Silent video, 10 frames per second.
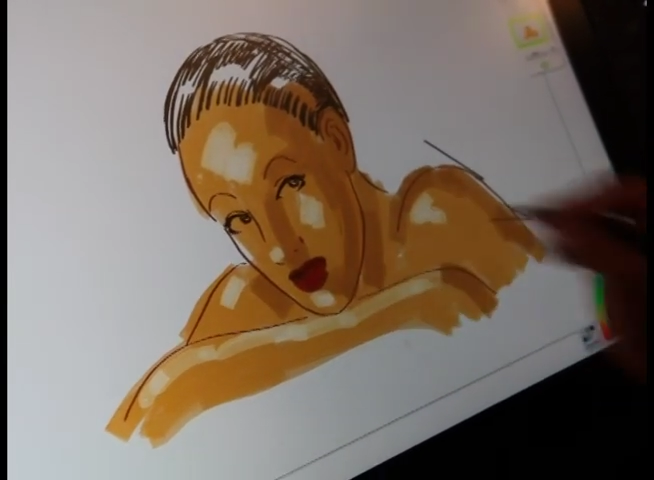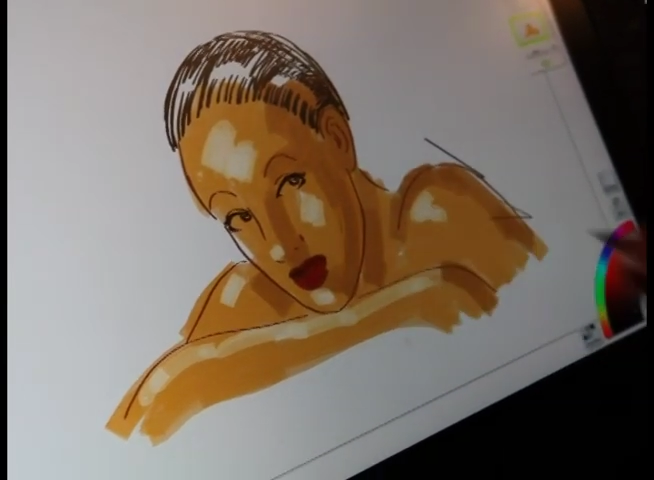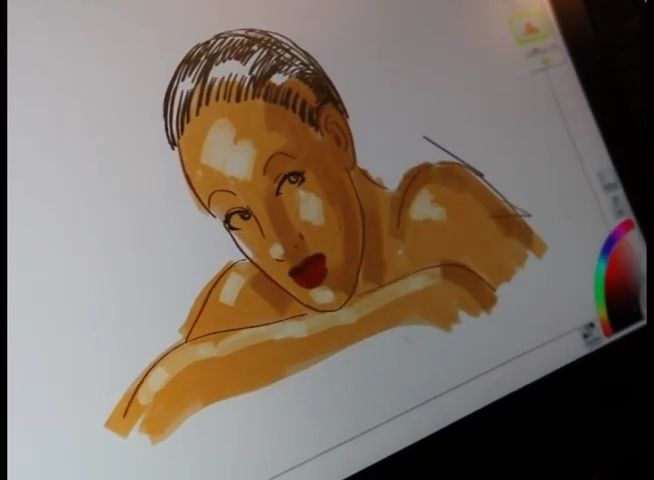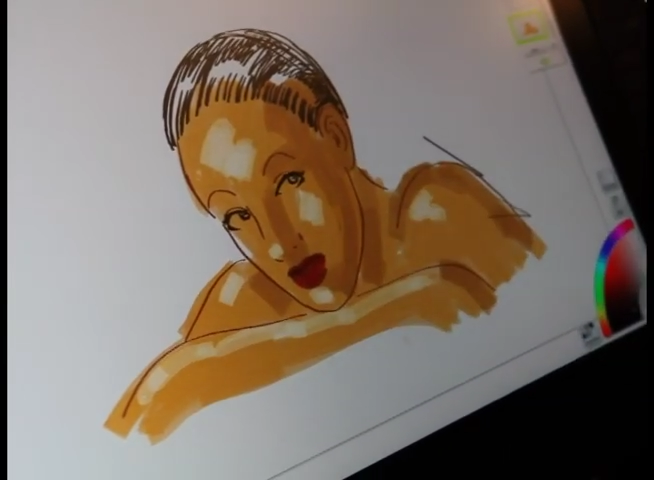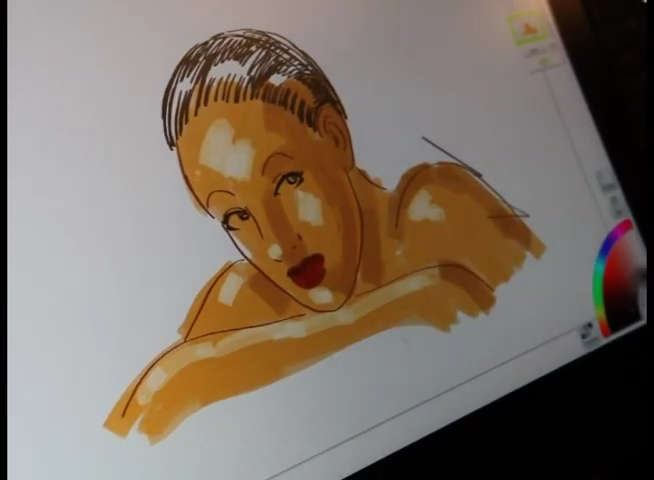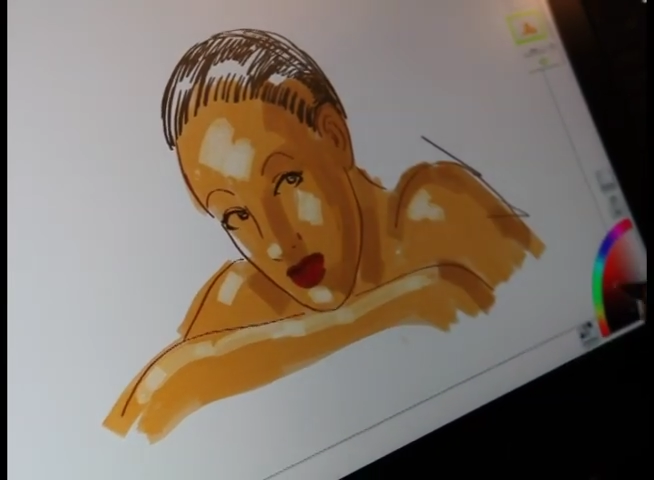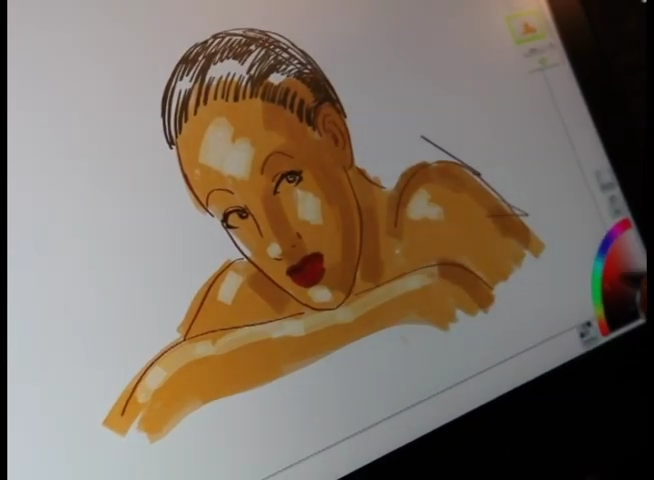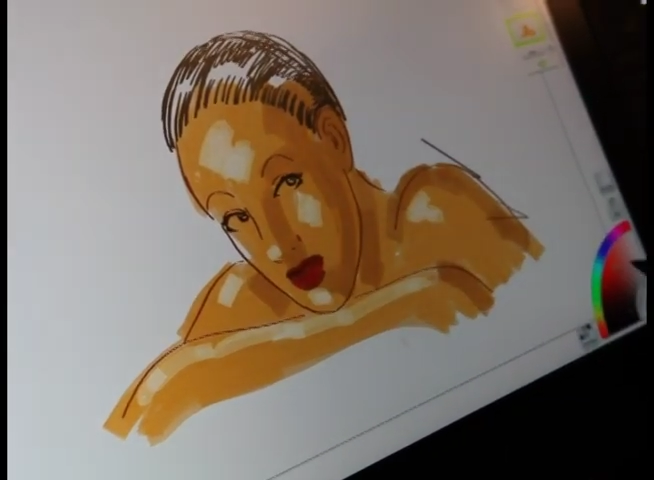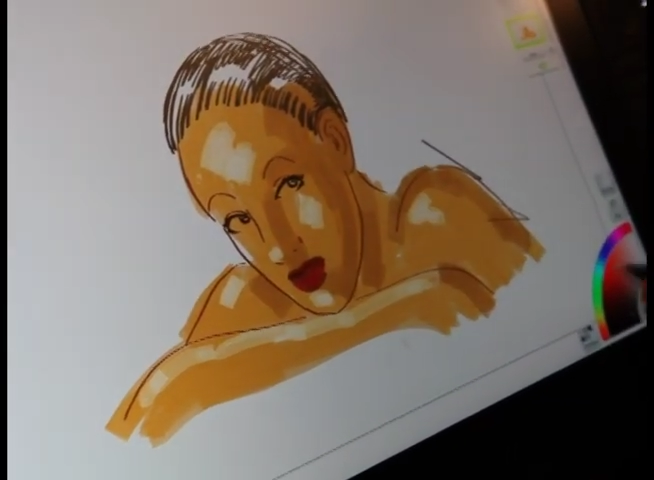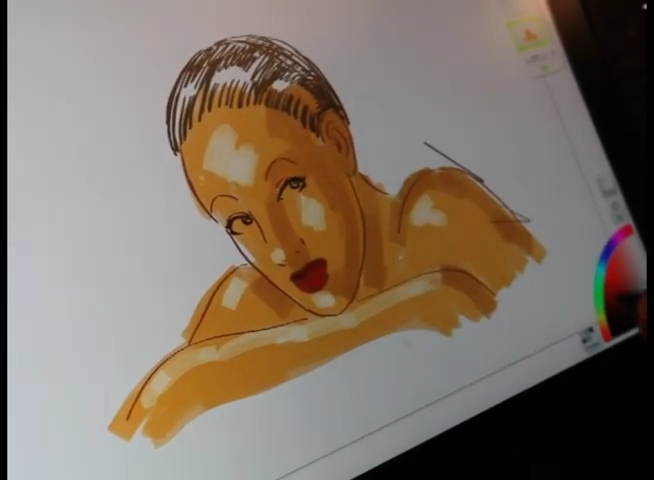then you are
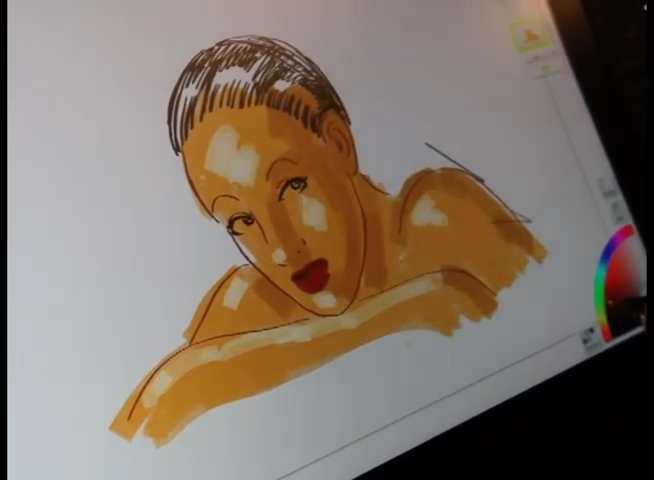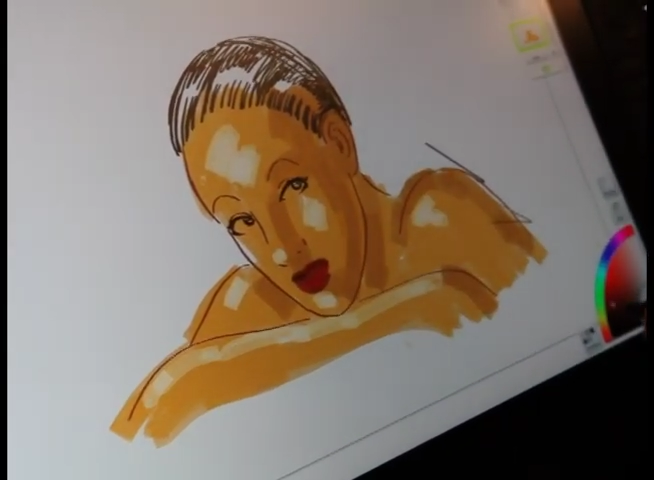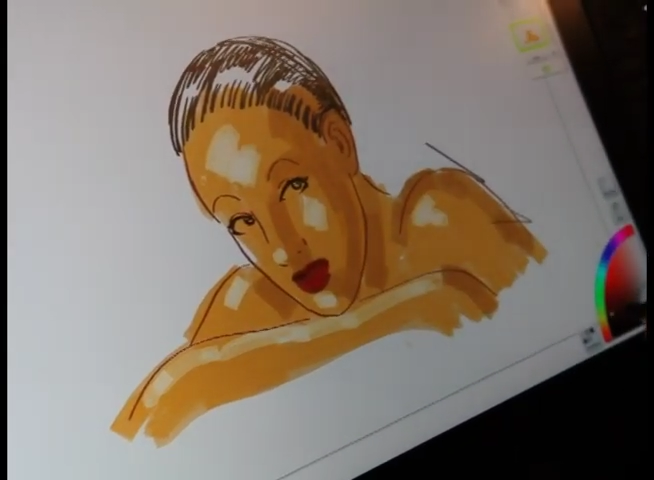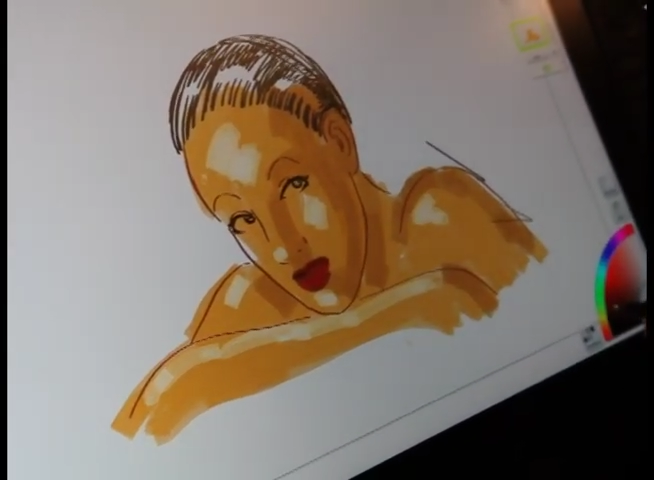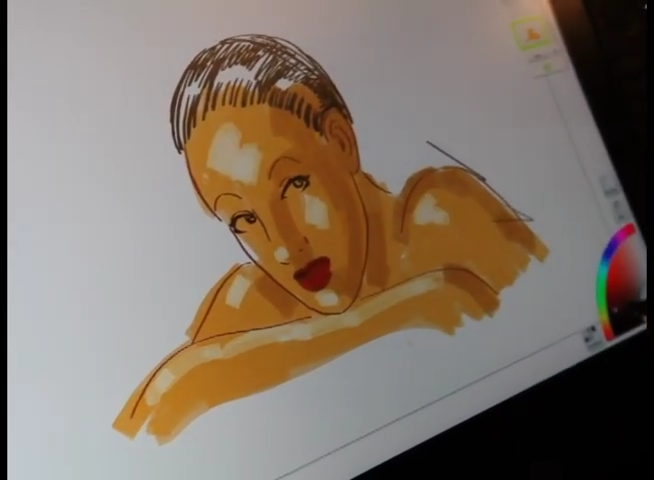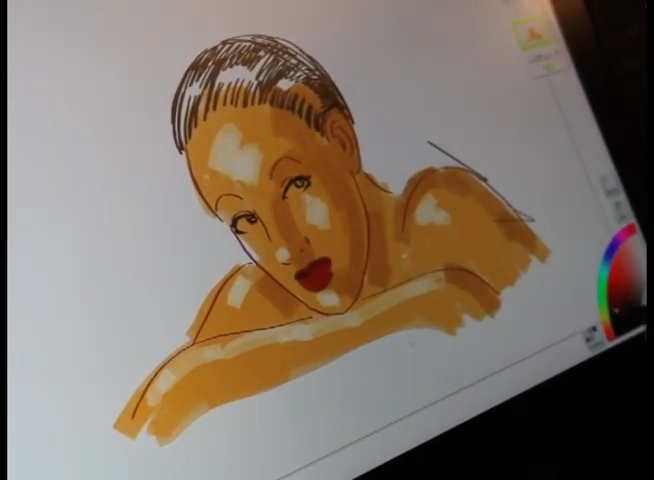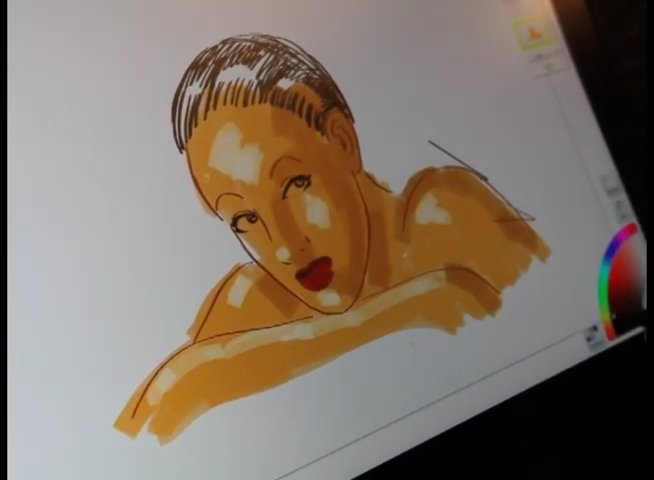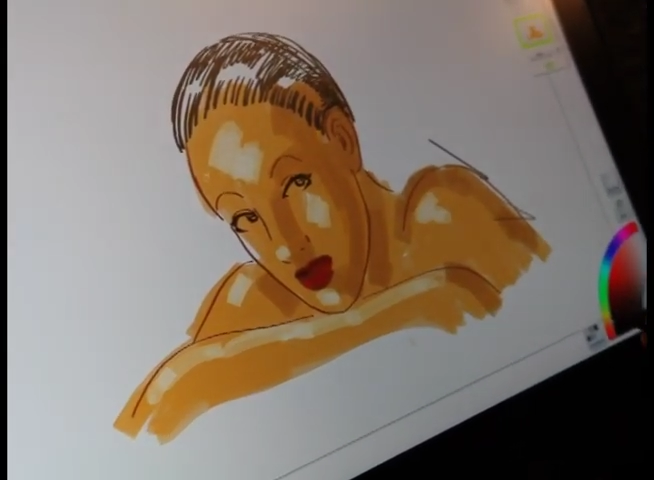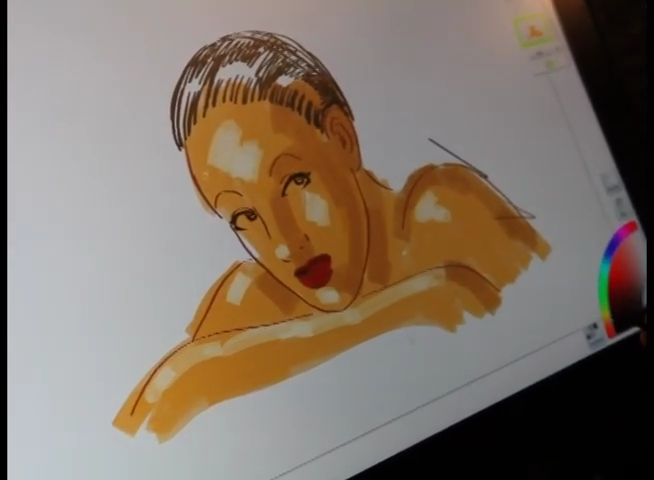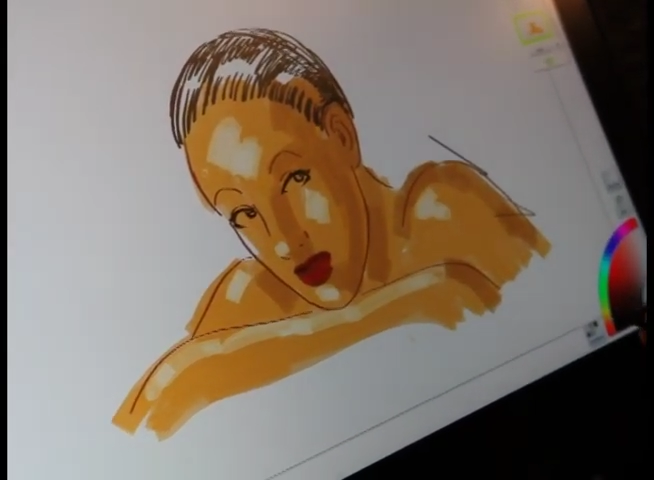going to experience a
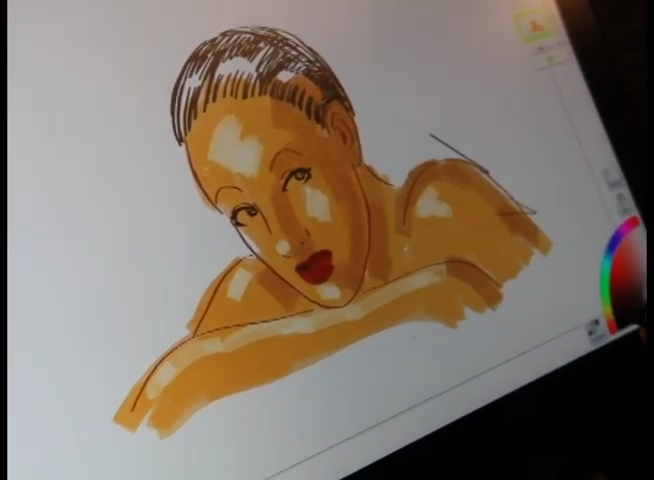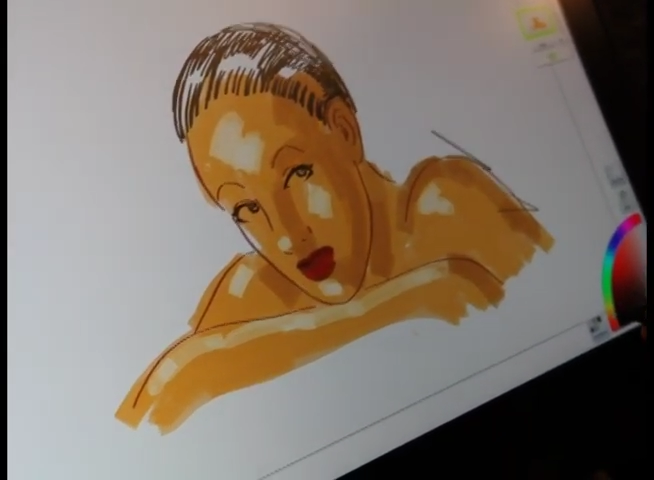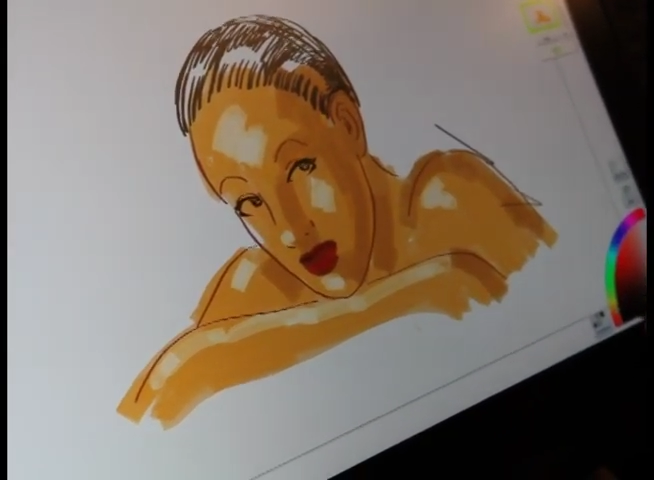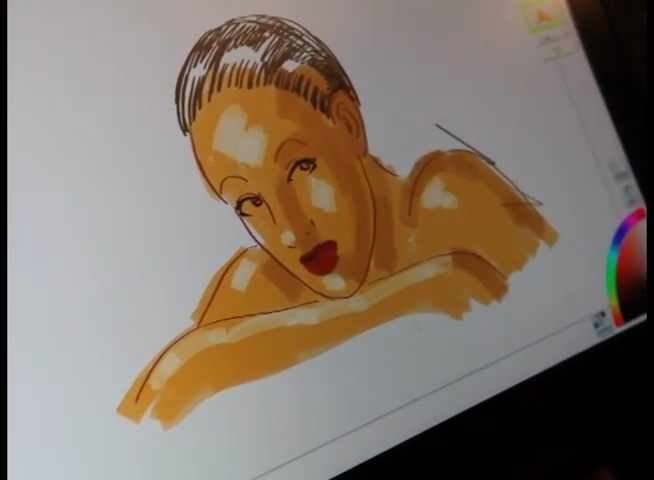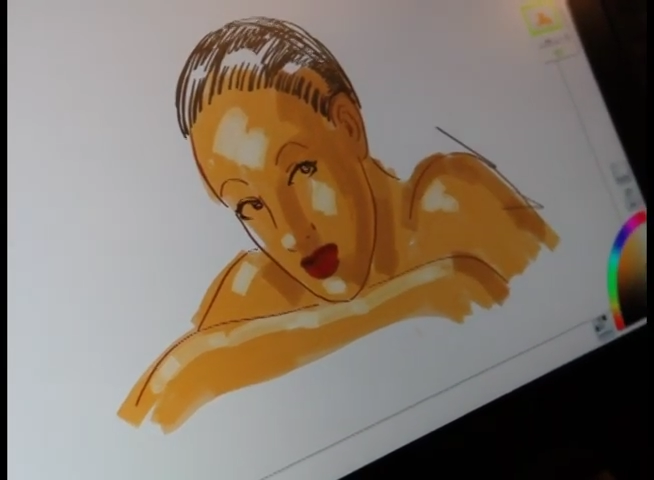delay, and you can't